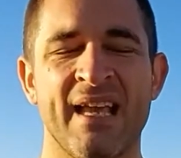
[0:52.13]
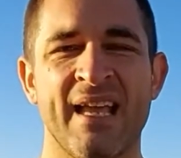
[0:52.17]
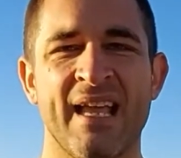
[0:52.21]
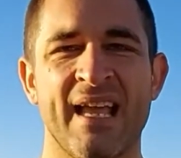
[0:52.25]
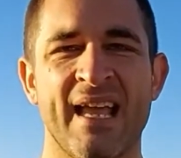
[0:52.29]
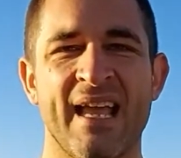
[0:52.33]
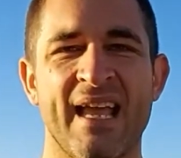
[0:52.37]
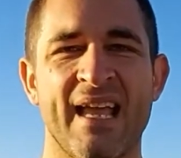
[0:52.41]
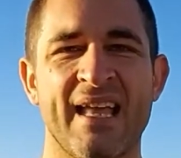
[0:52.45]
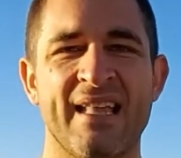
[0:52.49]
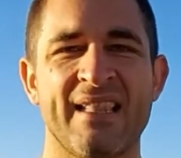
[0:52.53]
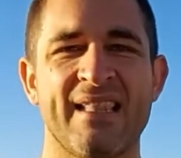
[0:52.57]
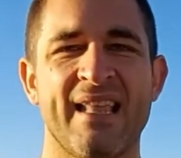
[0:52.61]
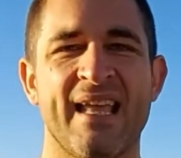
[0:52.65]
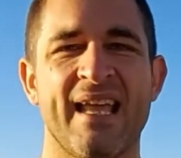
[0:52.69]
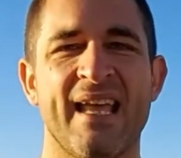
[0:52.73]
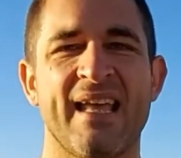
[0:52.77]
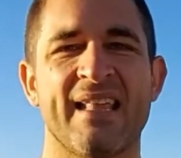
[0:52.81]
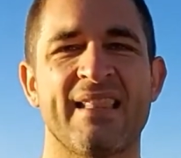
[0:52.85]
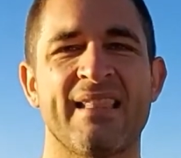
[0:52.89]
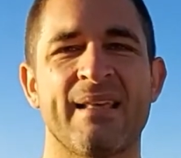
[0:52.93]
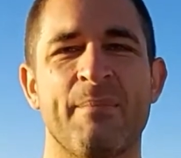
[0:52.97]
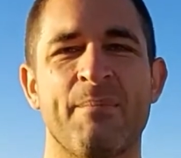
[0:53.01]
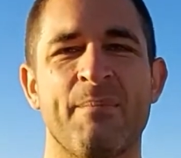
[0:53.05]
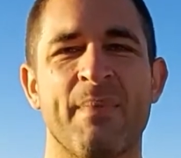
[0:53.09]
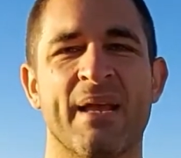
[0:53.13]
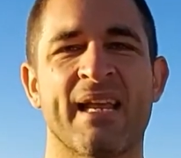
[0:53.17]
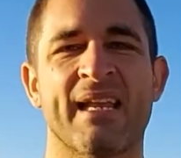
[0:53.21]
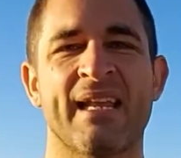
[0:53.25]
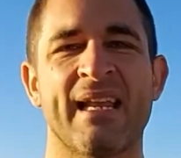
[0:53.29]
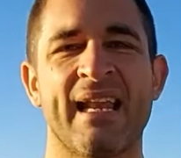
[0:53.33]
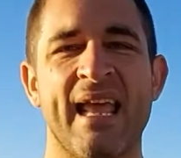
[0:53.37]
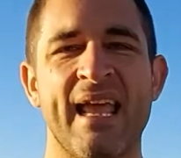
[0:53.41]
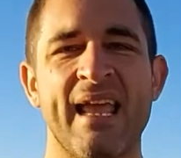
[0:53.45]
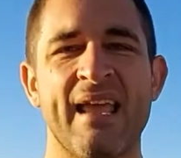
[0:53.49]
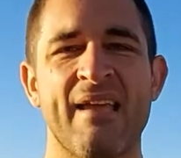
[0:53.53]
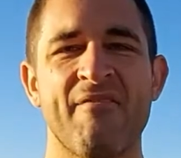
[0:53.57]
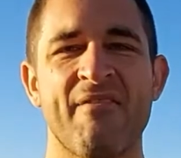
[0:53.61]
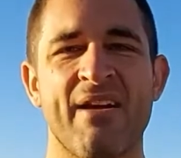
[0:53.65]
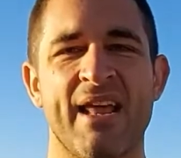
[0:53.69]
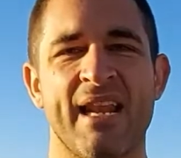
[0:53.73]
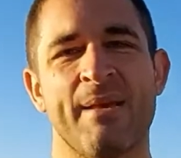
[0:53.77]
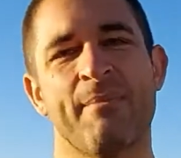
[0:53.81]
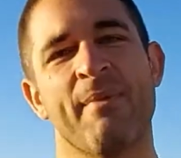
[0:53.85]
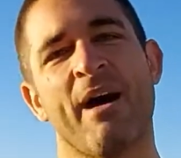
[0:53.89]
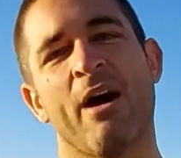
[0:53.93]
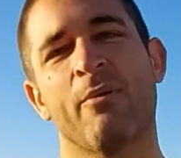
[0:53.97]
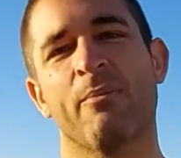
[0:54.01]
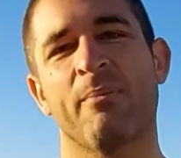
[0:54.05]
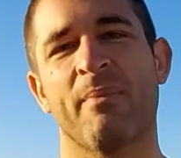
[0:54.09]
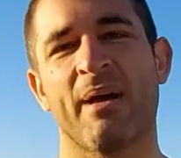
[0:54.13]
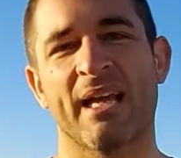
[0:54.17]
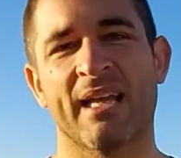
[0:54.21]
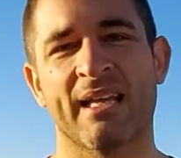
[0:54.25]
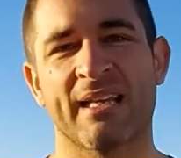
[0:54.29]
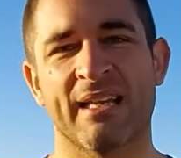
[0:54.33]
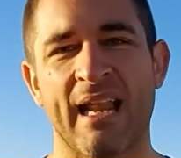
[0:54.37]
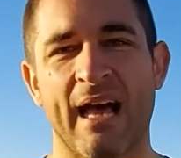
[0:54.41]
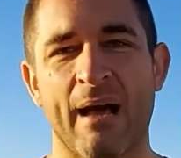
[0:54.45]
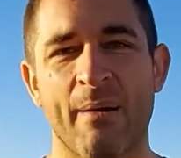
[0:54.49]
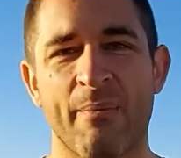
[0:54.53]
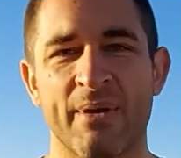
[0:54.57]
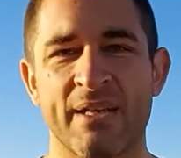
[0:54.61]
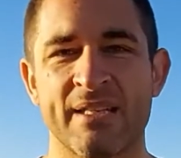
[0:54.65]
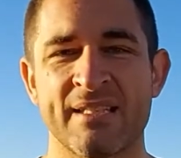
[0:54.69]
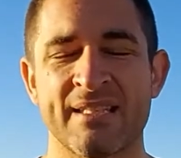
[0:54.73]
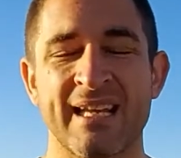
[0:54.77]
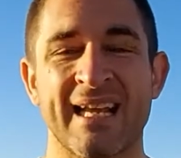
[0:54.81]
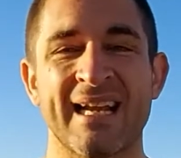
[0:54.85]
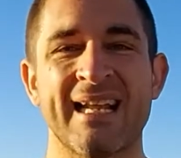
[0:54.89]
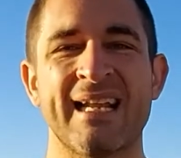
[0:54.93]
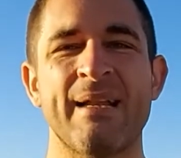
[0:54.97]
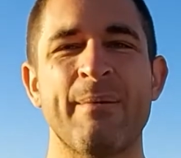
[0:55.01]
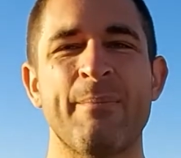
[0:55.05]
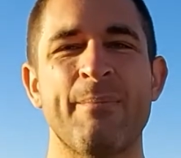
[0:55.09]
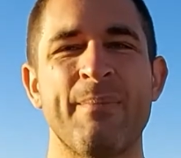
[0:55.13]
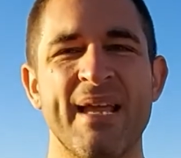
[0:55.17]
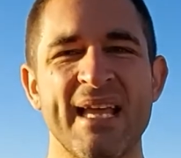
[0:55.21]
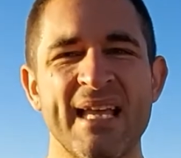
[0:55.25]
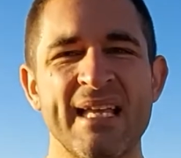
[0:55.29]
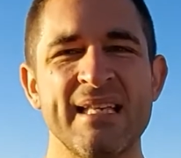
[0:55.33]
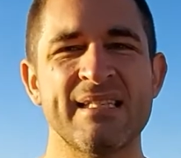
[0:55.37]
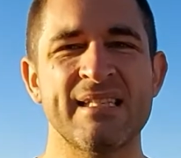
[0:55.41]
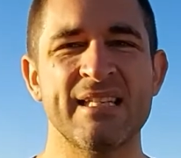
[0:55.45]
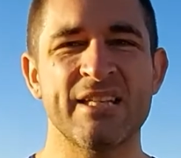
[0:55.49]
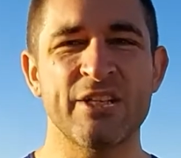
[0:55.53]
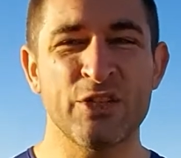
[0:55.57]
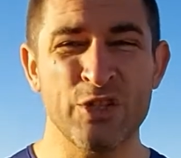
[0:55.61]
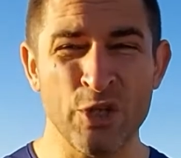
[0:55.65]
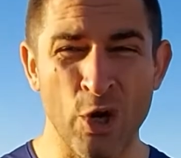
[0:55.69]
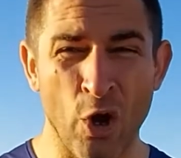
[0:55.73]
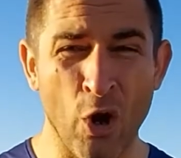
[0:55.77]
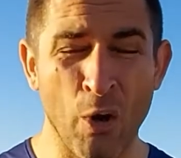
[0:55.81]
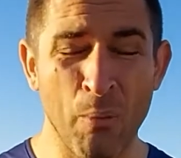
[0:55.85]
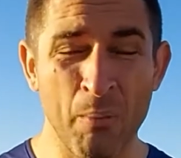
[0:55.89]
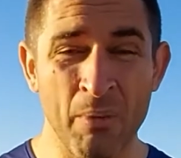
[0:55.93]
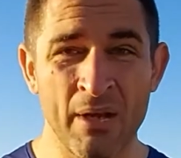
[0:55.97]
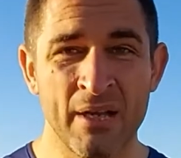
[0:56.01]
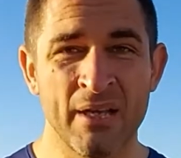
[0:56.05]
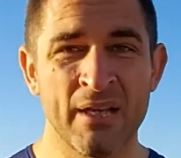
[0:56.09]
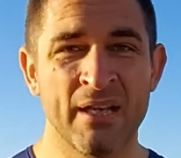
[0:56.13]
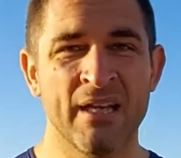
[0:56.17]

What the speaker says: And there the Macquarie Valley Mountain Bike Club has done an amazing job